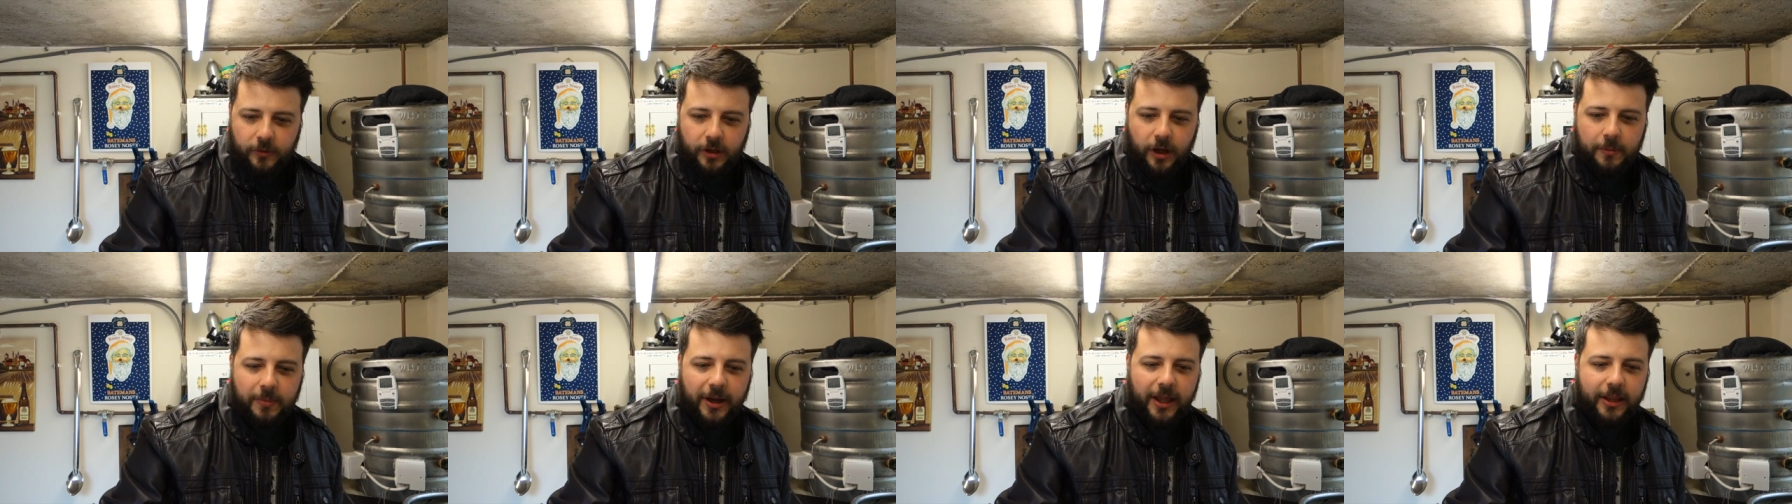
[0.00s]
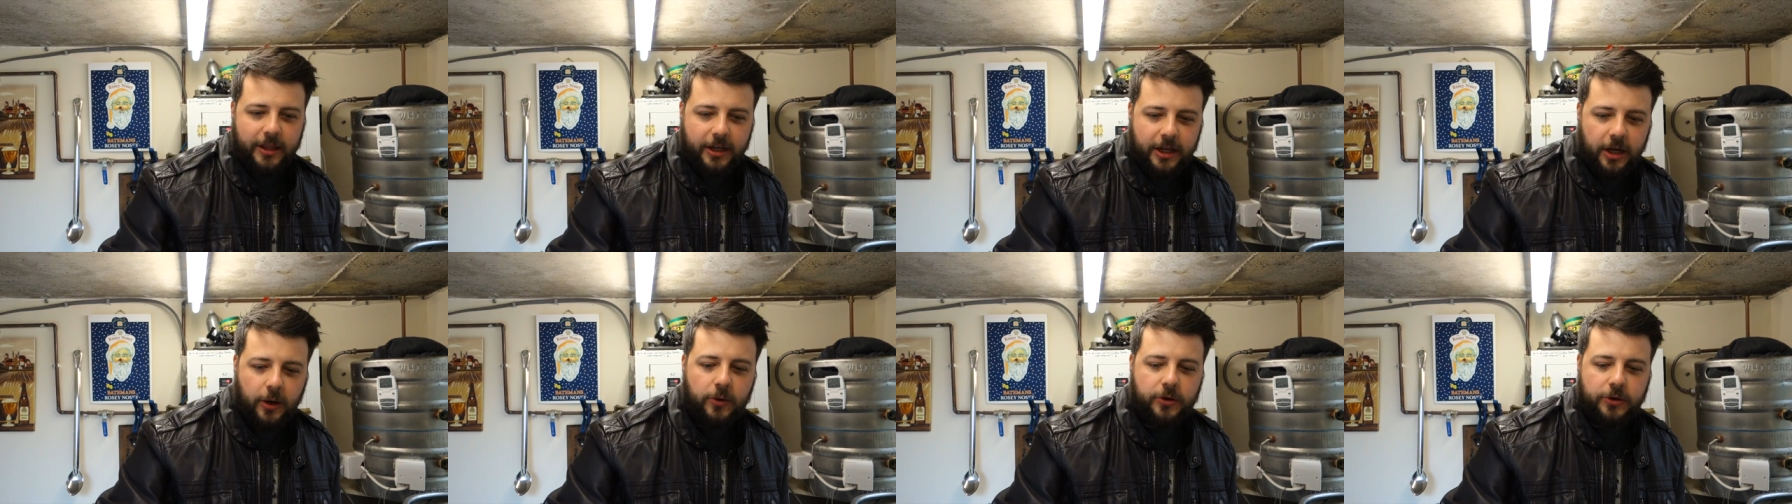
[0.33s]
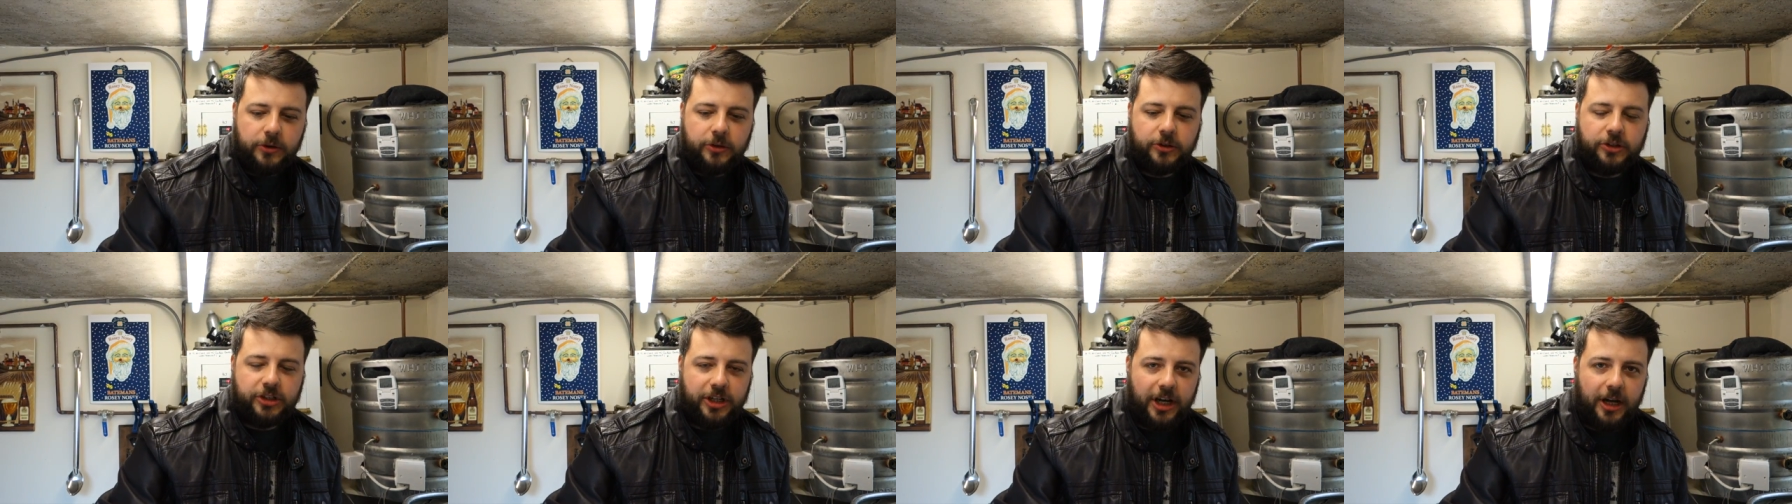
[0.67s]
about the
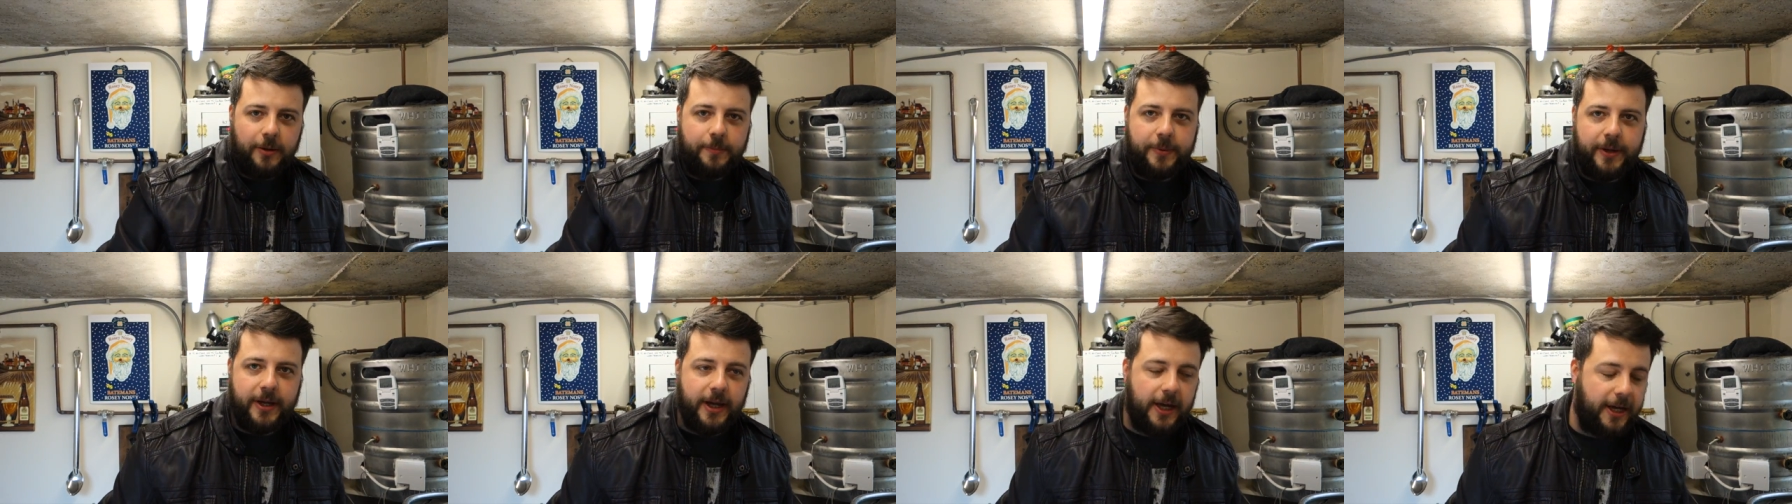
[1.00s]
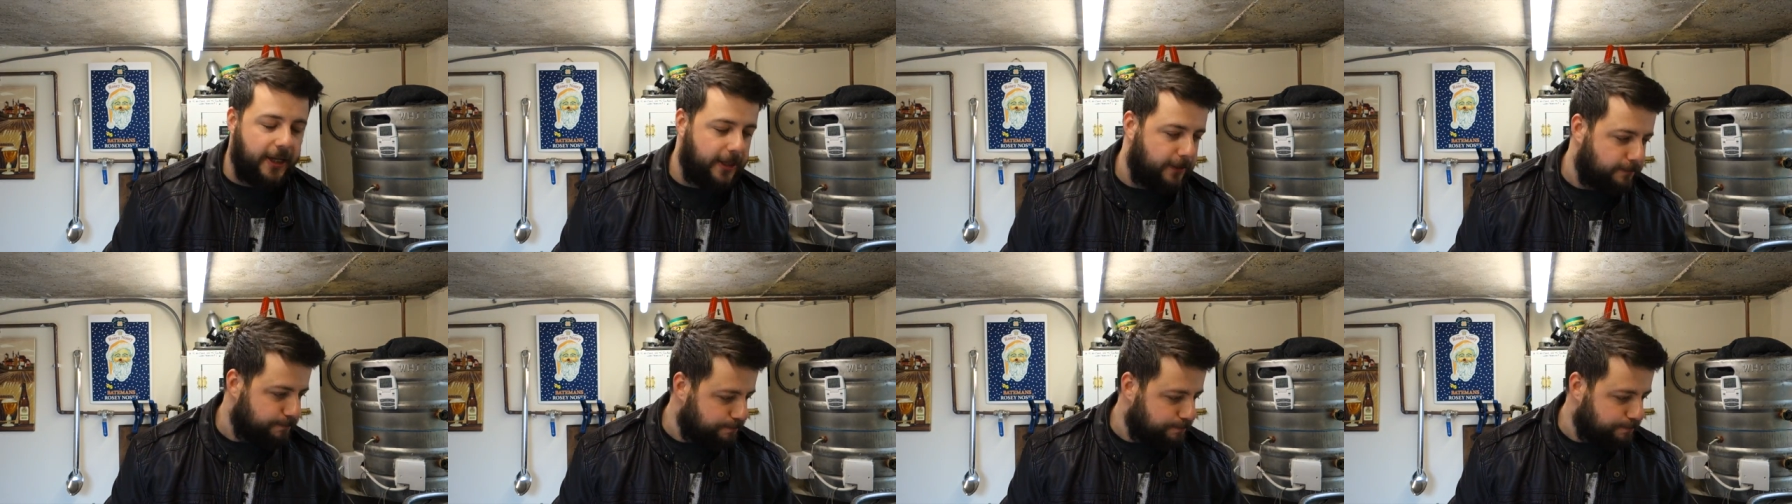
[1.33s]
coconut I P A.